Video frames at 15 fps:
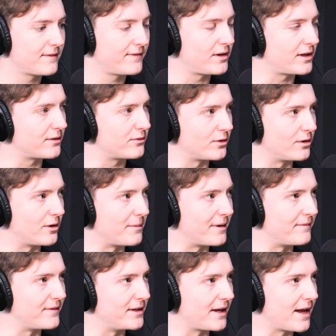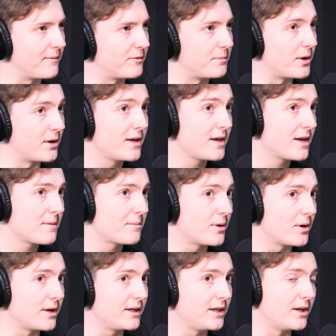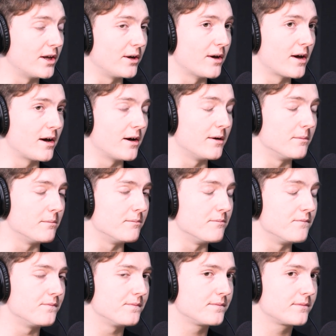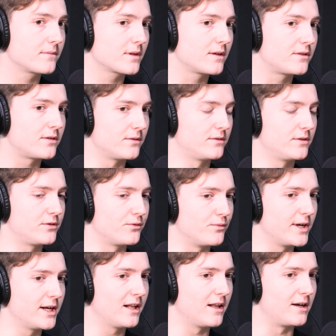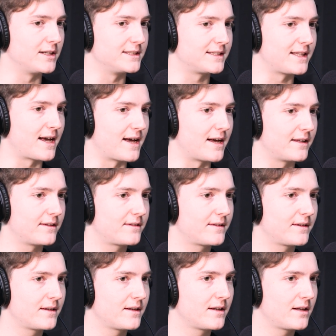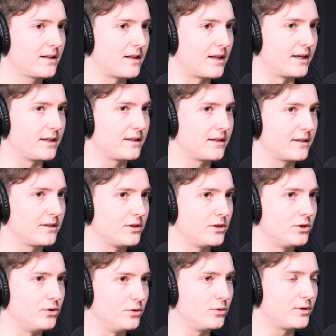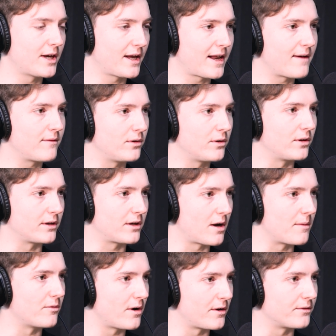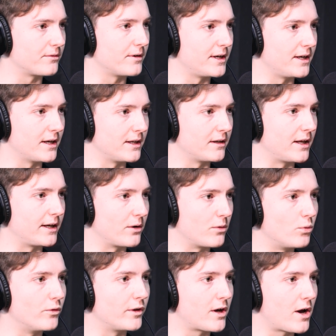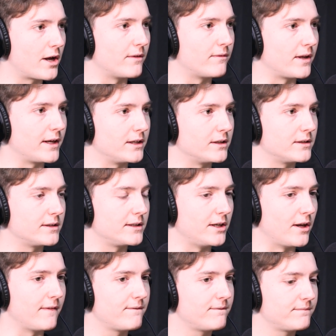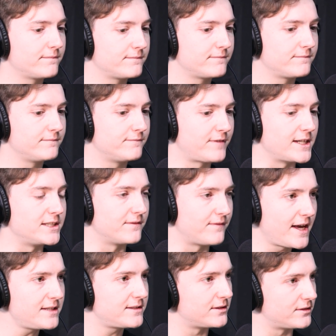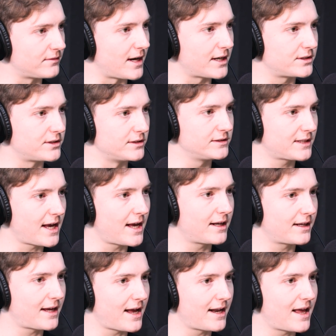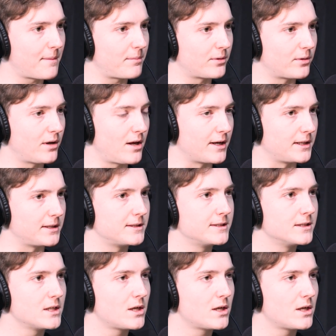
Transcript: I feel like I talk a lot about video games, but you know, to realize that, like, you can have a lot of camaraderie and the kind of, like, you know, face-to-face interactions can happen online.